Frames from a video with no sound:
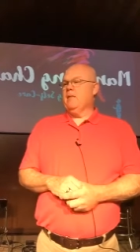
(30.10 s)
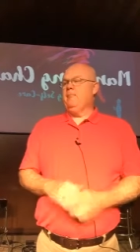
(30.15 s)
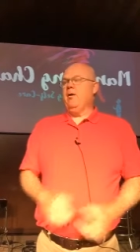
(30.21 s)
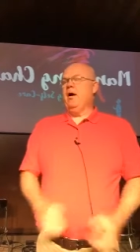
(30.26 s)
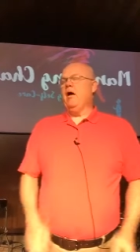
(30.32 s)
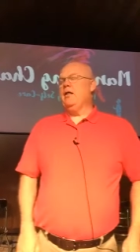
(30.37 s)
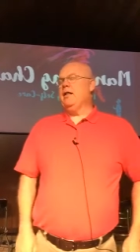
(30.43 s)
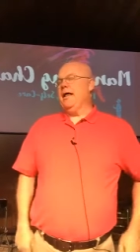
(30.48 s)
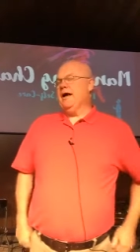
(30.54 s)

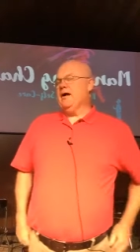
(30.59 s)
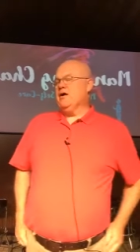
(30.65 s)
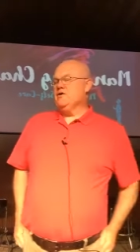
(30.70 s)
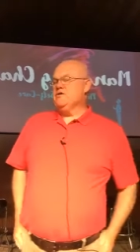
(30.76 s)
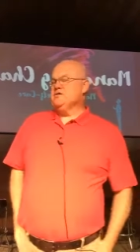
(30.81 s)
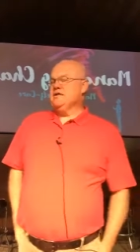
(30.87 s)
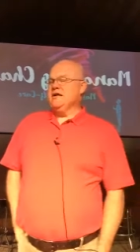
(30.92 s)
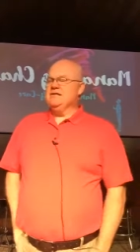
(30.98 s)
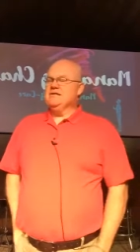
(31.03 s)
Paul
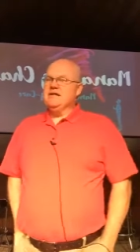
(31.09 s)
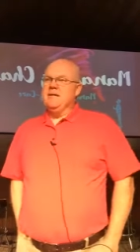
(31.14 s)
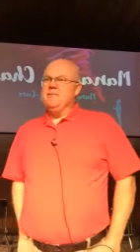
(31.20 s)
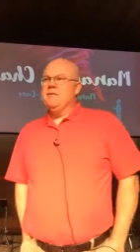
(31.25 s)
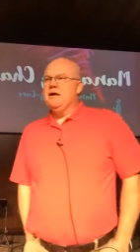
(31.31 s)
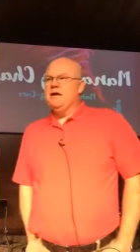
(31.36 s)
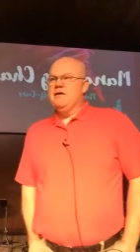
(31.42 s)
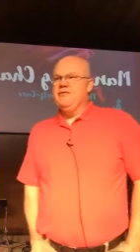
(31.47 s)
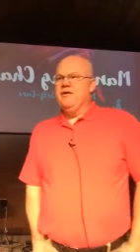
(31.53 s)
echoes that
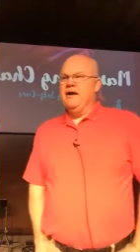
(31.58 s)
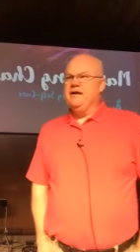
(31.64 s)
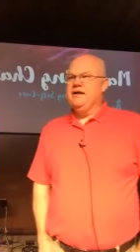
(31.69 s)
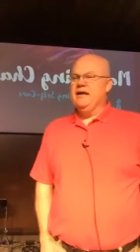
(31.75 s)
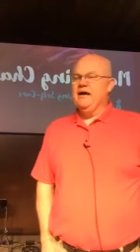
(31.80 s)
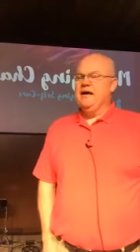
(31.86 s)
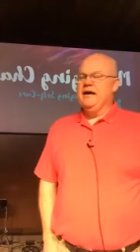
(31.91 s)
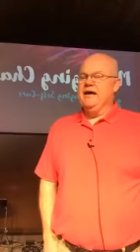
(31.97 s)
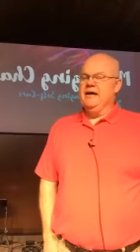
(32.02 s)
same kind of
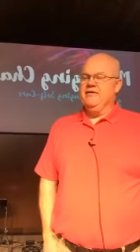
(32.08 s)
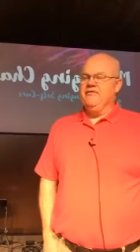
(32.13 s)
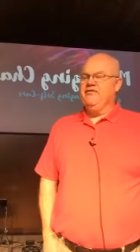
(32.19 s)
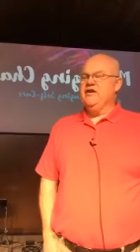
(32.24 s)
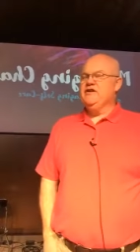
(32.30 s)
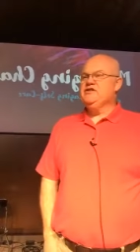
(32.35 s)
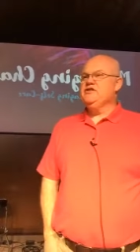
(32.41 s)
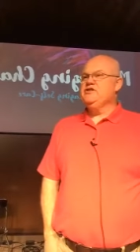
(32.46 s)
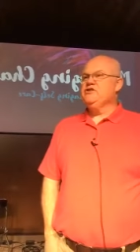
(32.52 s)
idea in
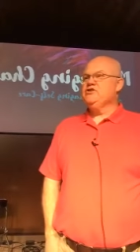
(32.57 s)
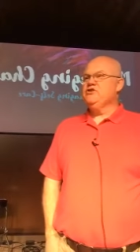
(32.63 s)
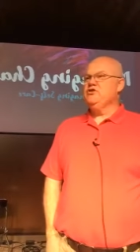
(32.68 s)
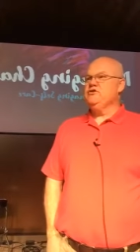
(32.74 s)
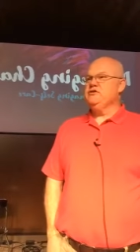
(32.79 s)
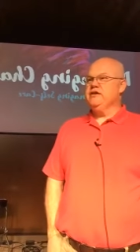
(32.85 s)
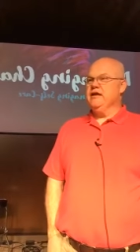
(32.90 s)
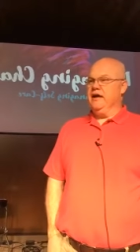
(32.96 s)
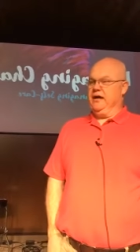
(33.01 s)
Ephesians
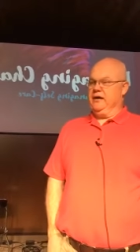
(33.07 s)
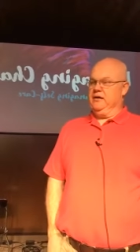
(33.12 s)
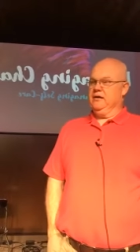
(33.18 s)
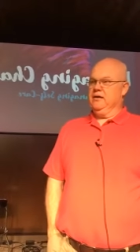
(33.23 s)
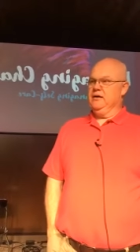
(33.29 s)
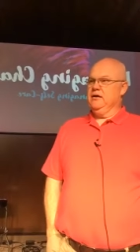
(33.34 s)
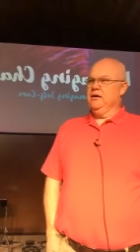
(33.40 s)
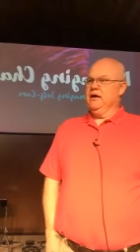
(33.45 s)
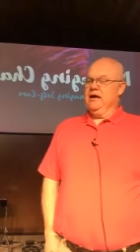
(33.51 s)
2:10.
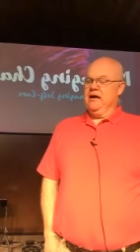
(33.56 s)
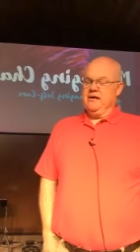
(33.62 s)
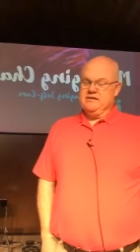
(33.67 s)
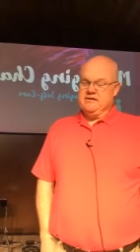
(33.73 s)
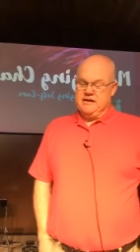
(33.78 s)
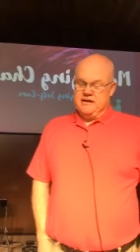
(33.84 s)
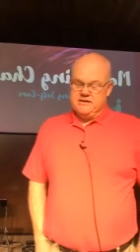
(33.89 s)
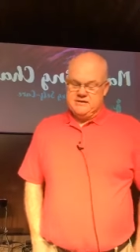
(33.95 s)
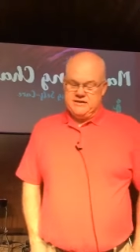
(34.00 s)
He
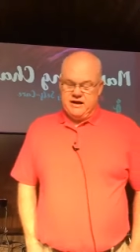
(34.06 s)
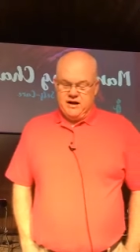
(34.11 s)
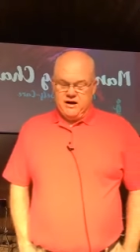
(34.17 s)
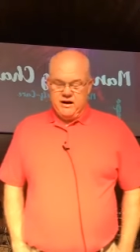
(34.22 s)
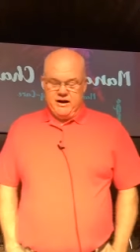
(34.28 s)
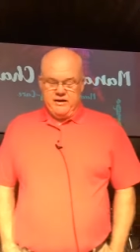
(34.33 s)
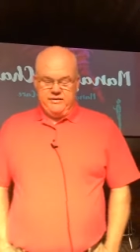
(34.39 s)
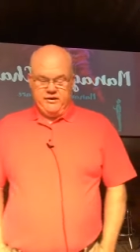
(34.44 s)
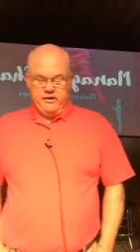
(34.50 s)
says there
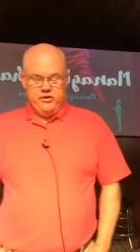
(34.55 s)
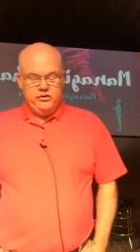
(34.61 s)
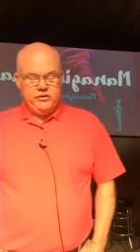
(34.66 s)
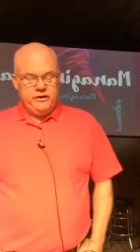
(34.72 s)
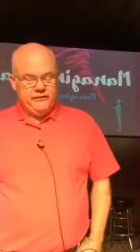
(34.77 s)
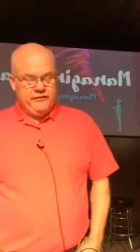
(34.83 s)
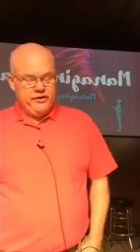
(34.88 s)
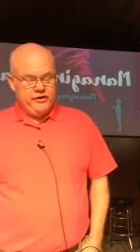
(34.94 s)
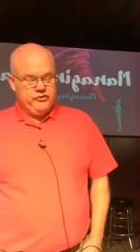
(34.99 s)
in the New
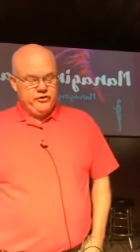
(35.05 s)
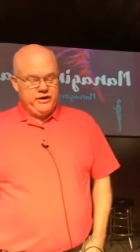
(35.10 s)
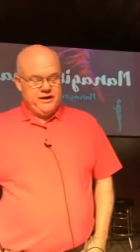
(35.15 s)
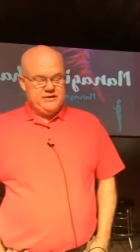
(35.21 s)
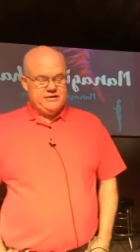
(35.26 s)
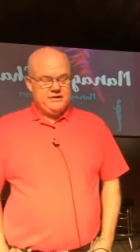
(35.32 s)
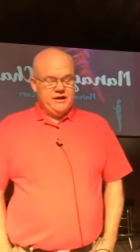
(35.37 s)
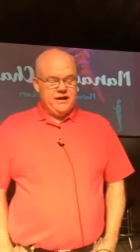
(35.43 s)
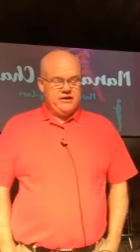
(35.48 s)
Living
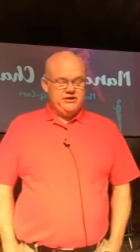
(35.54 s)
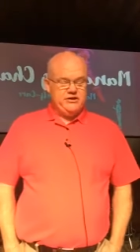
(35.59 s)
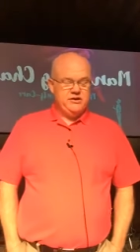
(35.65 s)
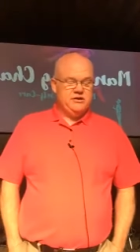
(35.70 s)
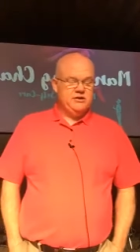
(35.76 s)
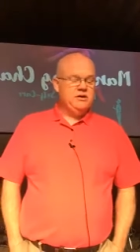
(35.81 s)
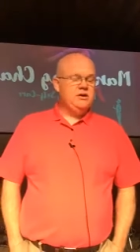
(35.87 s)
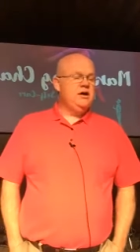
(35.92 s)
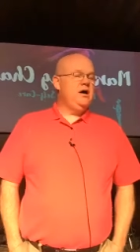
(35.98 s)

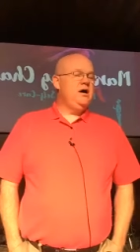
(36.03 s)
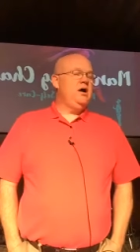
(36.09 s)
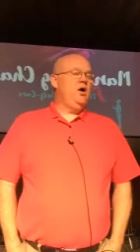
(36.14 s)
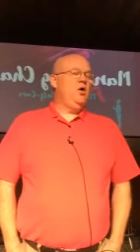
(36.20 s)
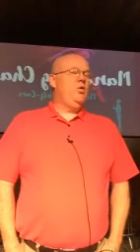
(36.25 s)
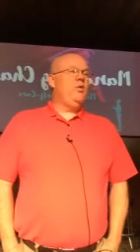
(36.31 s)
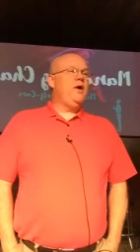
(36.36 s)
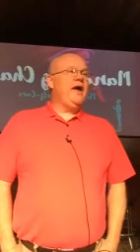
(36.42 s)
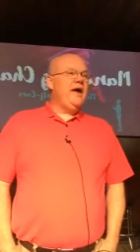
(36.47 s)
Translation,
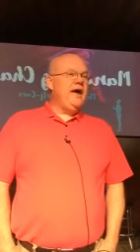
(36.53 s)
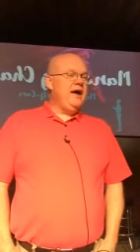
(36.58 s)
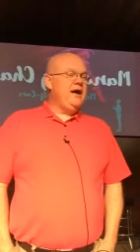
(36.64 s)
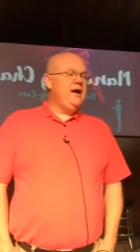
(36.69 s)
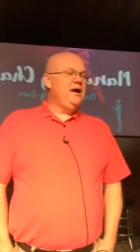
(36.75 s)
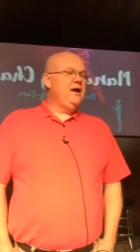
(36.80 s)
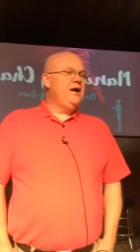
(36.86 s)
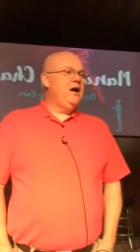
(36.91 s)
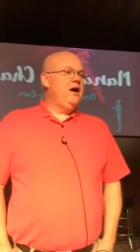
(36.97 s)

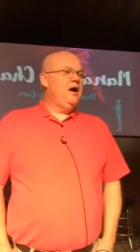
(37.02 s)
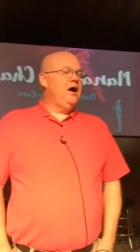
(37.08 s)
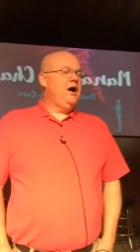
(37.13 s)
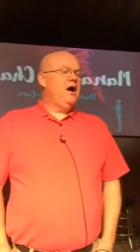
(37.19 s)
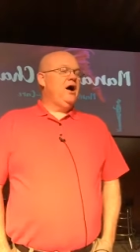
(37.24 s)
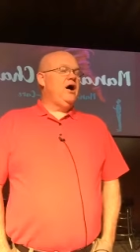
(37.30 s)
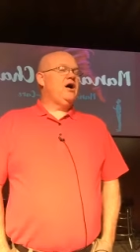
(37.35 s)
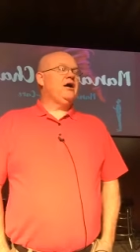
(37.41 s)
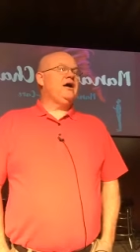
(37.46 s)
"We
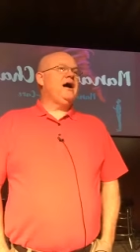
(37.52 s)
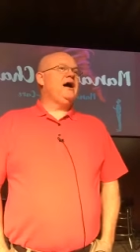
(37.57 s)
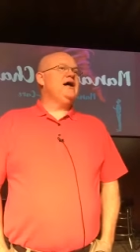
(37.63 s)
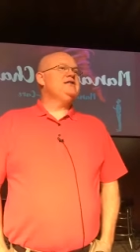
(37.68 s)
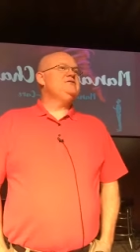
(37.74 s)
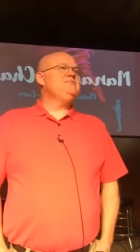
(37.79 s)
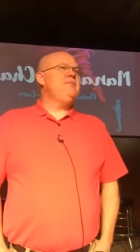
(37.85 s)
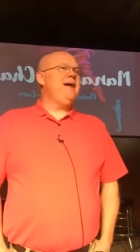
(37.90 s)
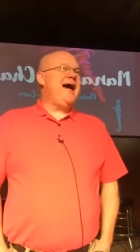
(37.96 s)
are
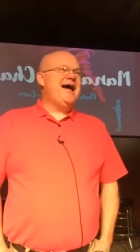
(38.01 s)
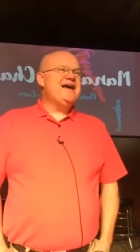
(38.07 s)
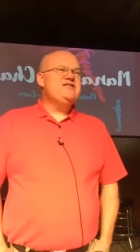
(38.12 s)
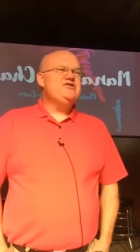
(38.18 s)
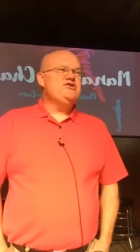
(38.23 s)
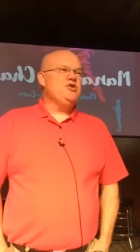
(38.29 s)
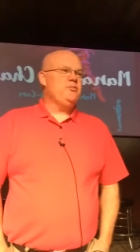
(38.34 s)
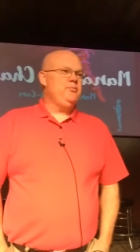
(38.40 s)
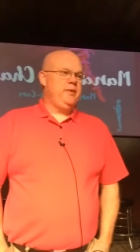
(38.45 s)
God's
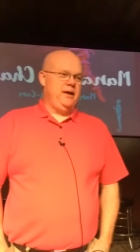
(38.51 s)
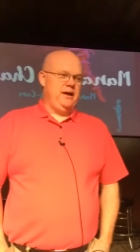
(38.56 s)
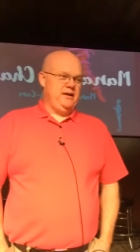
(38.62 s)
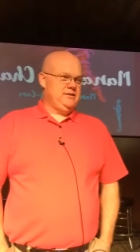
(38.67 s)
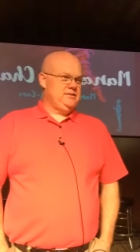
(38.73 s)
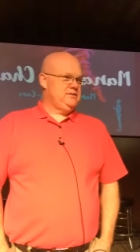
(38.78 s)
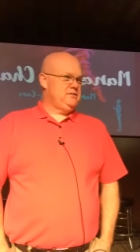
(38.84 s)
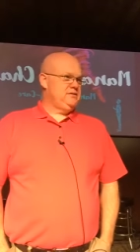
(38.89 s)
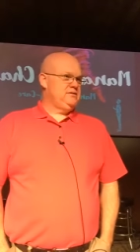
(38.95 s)

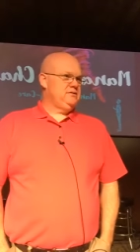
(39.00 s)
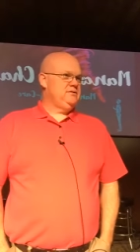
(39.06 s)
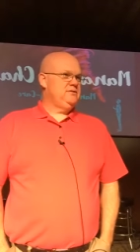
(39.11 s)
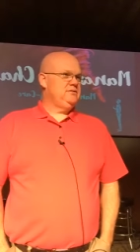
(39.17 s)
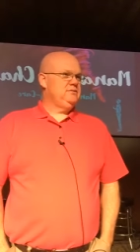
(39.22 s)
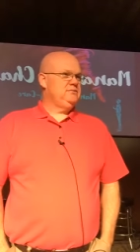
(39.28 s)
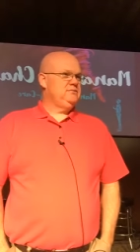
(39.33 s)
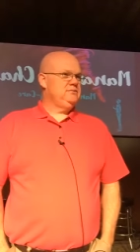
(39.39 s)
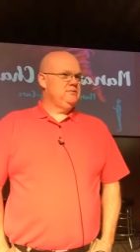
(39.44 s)
masterpiece.
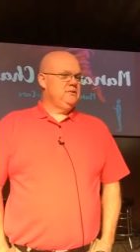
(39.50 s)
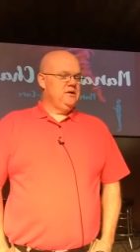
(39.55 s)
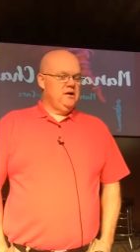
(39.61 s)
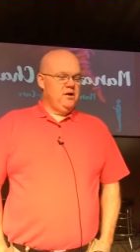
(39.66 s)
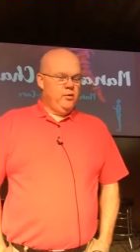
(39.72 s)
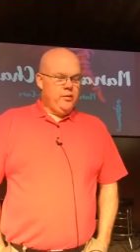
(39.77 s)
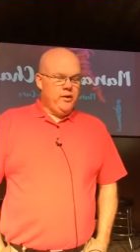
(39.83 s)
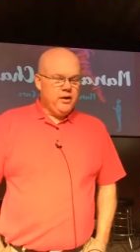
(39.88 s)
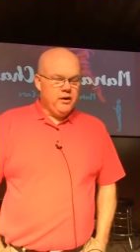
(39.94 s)

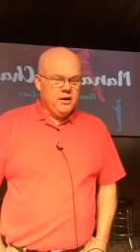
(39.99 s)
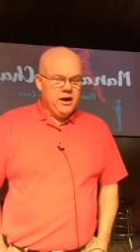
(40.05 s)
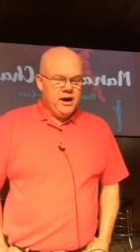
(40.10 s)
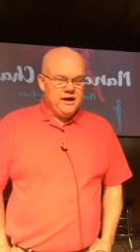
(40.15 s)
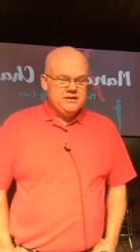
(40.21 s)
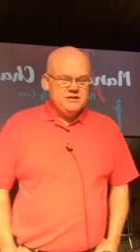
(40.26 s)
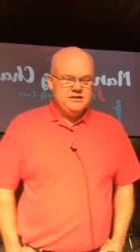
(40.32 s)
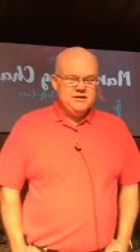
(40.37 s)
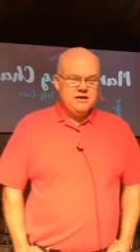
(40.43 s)
We are
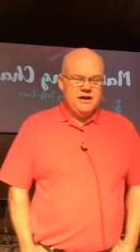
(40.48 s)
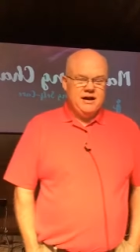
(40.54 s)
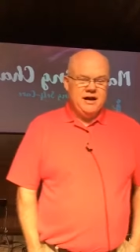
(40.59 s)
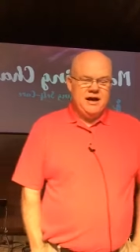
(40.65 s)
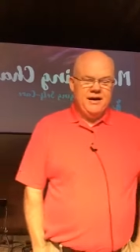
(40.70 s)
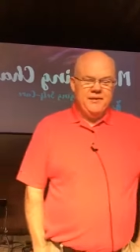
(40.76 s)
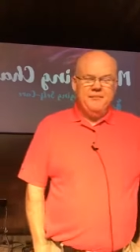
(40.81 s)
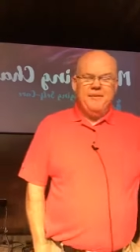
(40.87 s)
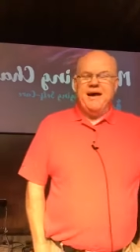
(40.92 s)
God's
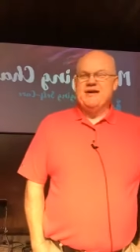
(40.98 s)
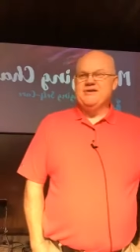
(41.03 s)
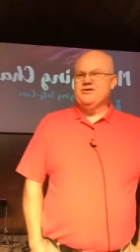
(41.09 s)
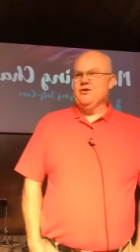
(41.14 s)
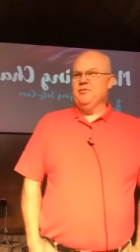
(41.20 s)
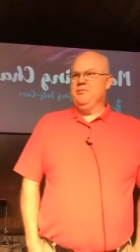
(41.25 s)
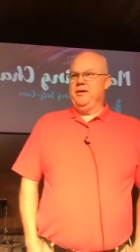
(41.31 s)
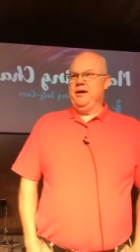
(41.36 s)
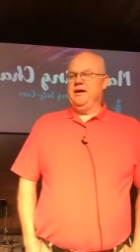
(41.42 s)

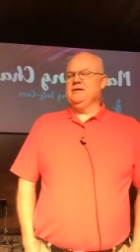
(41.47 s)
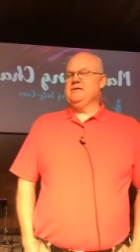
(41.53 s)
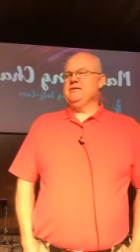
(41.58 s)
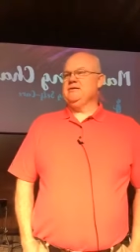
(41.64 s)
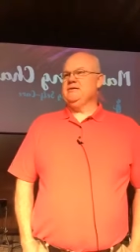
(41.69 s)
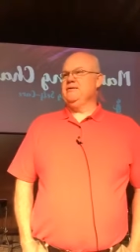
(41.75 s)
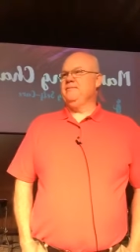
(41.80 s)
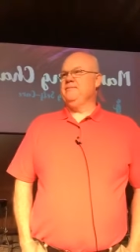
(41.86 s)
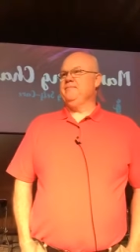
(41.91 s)

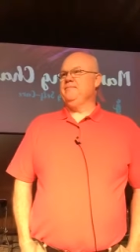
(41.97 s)
masterpiece."